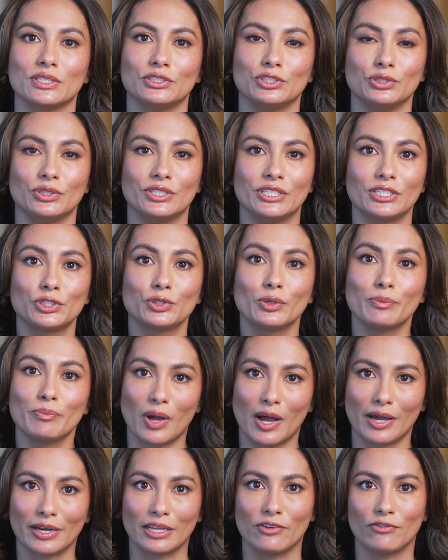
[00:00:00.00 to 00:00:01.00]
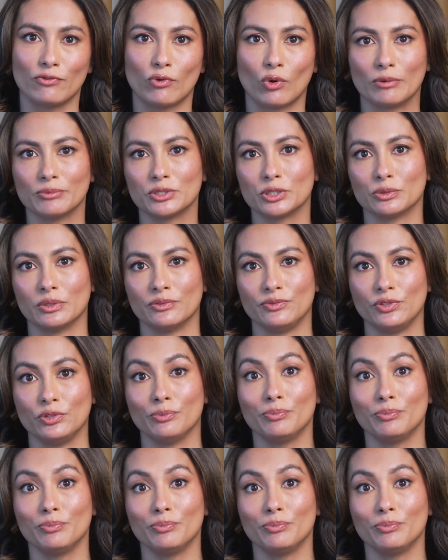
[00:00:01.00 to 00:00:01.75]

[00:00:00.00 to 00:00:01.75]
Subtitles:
judicial body formed to review